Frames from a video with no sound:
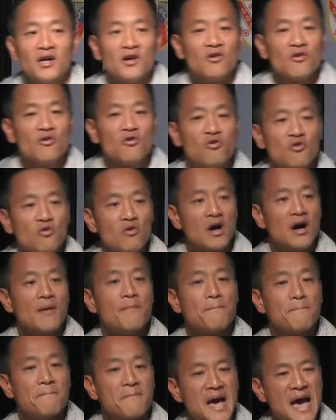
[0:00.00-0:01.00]
Who
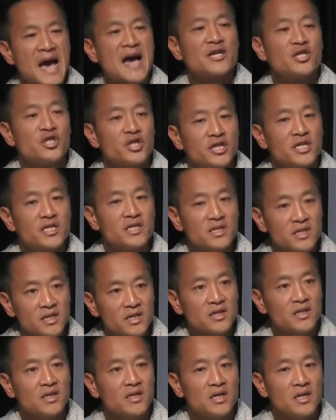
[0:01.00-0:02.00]
imagined
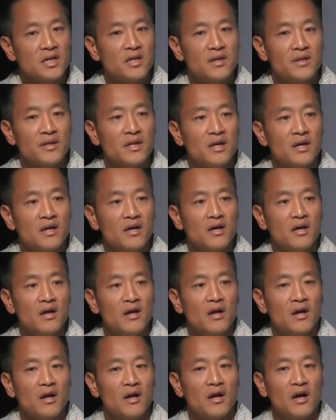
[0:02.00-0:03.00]

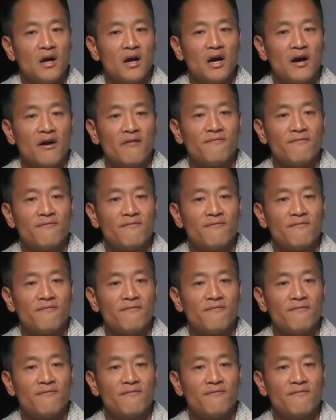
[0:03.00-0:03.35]
a